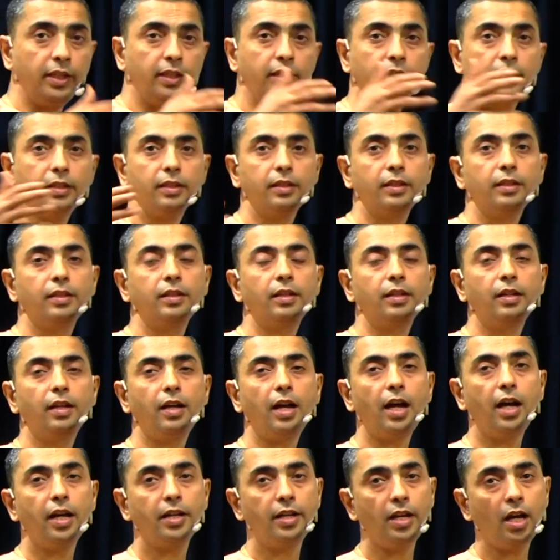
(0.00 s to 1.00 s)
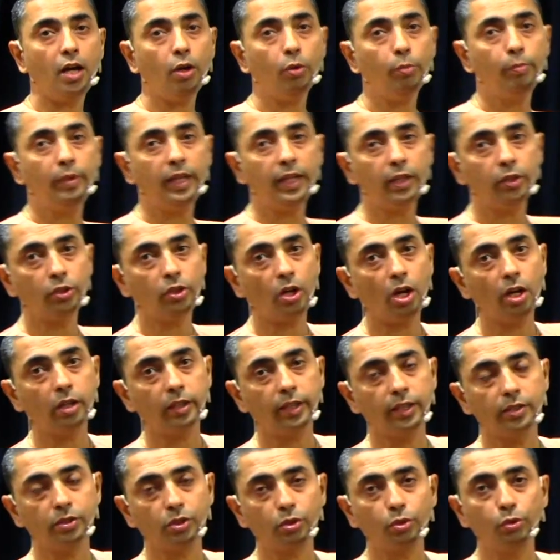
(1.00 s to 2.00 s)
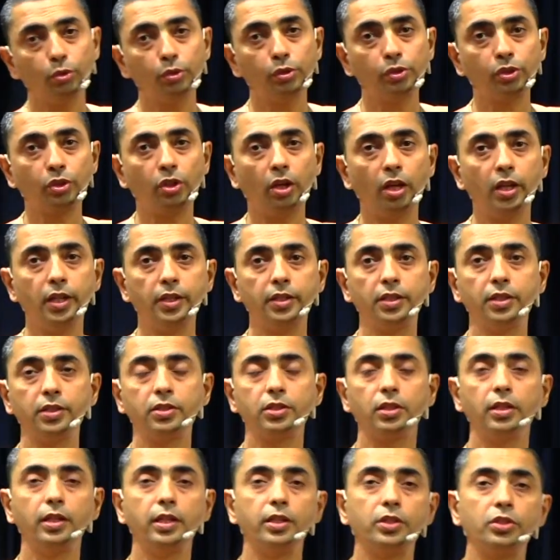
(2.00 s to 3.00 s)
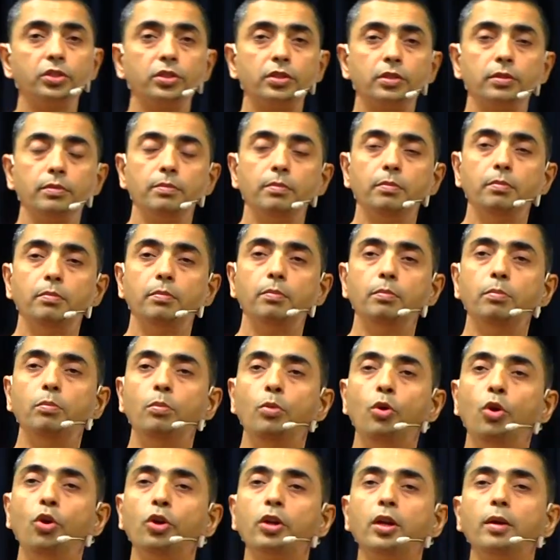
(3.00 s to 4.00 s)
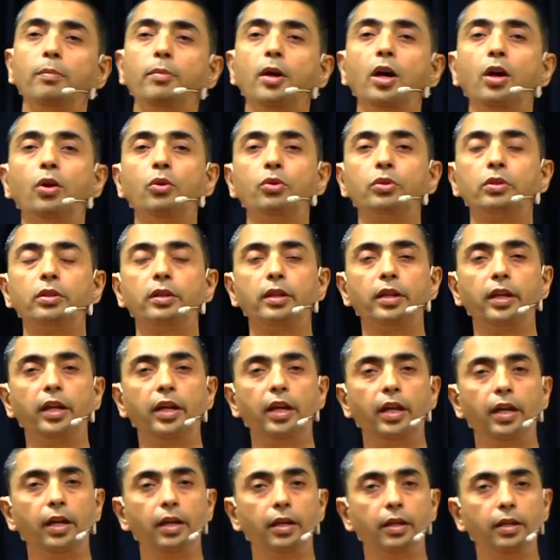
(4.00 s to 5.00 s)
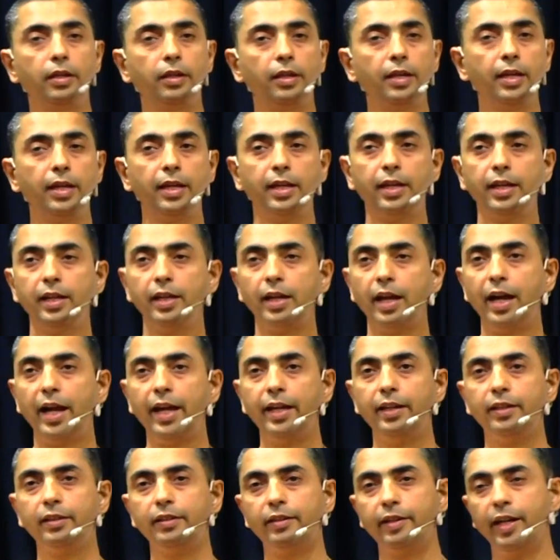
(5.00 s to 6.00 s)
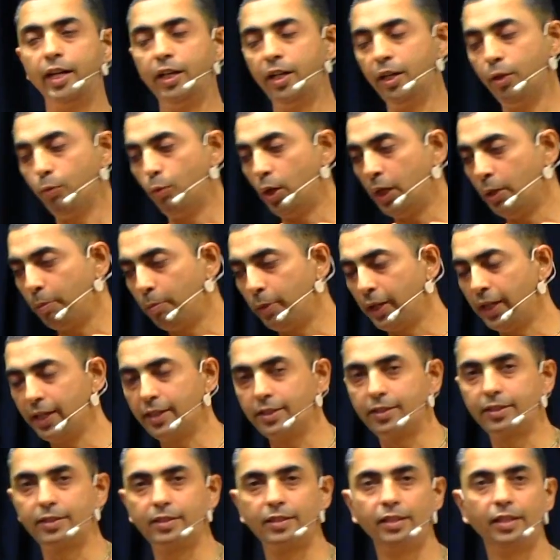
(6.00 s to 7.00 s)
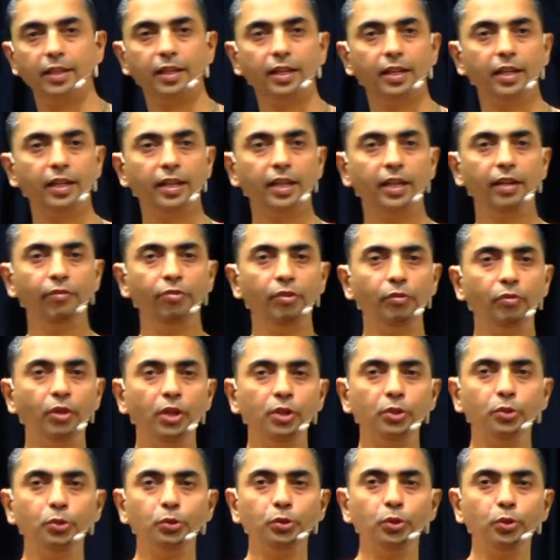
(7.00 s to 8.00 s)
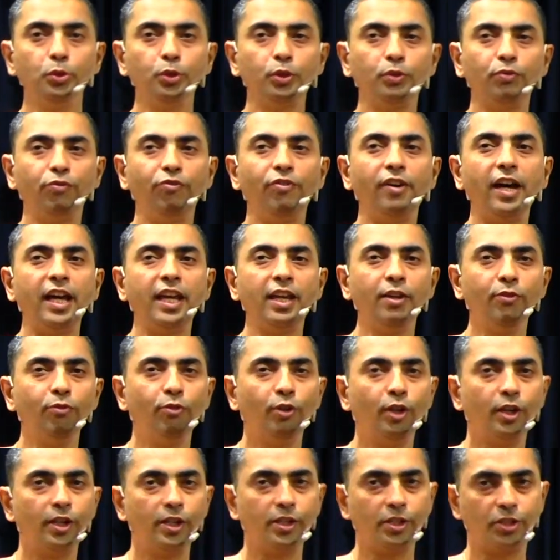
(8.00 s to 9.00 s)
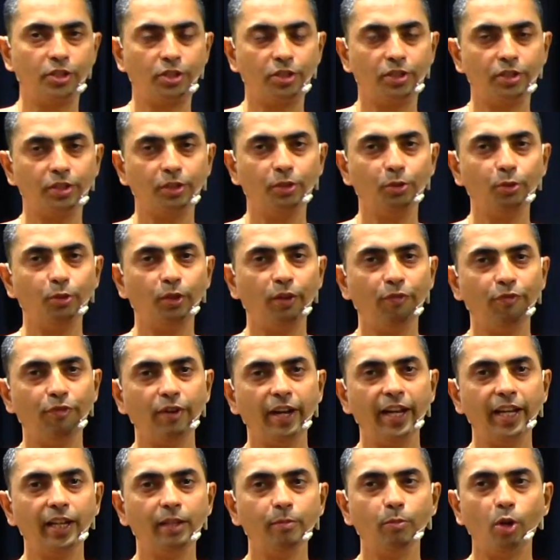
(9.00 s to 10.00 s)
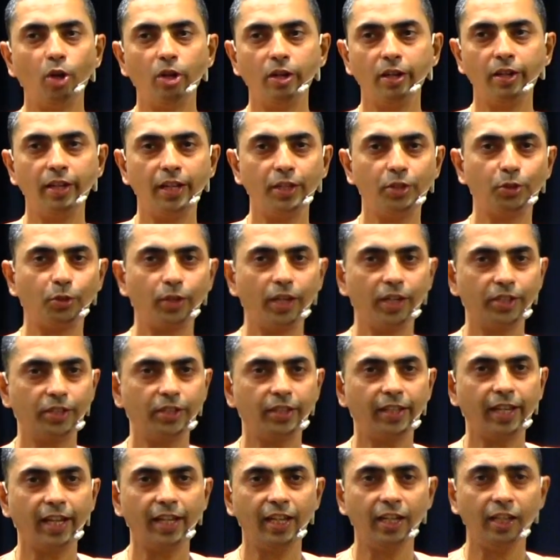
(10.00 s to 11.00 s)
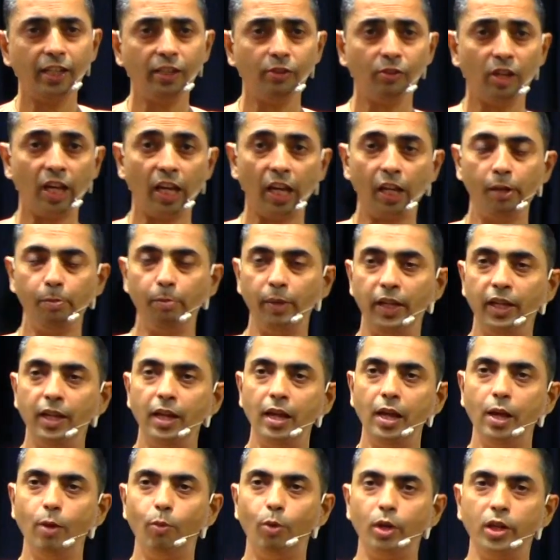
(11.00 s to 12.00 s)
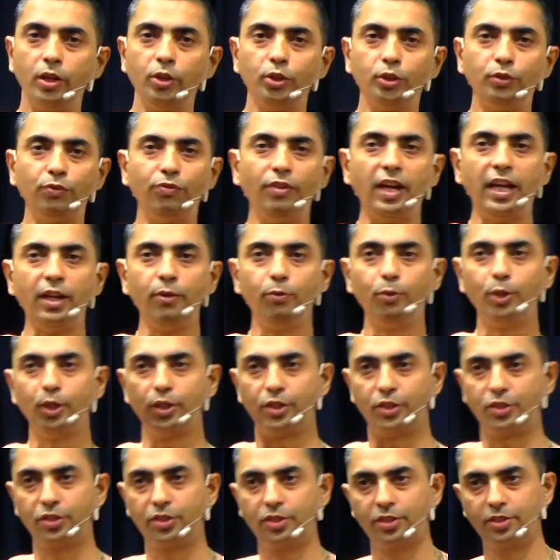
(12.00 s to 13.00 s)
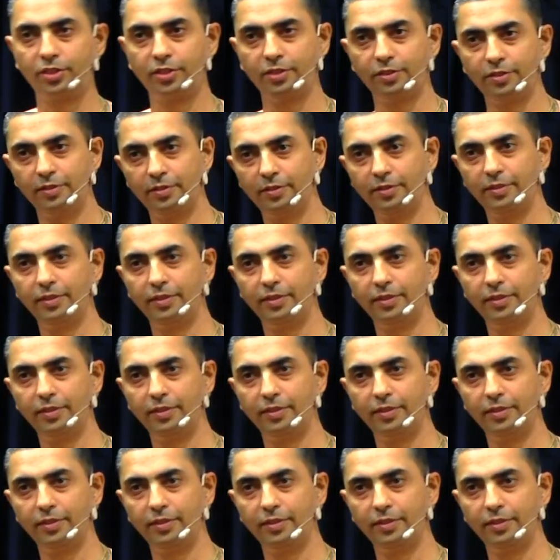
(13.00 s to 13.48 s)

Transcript: we are now being taught in schools, colleges, it's more about, I read in one place, if you were to use 5 words to define modern education, can anyone help me? What are those 5 words?